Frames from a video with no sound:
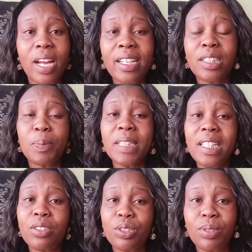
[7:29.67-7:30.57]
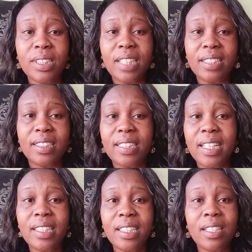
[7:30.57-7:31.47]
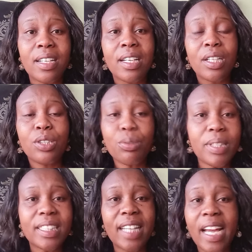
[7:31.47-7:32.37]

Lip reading: and especially those ones that stay in USA.